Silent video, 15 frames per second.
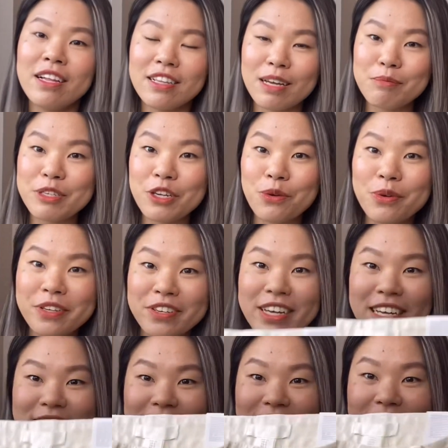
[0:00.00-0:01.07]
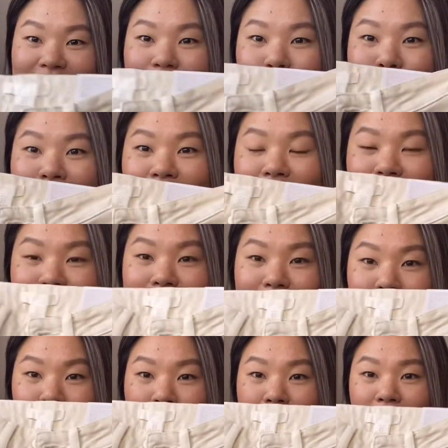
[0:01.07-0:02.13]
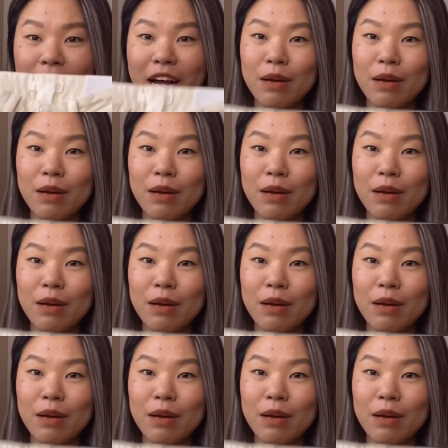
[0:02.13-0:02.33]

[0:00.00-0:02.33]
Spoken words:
Let me know what you guys think about this pair.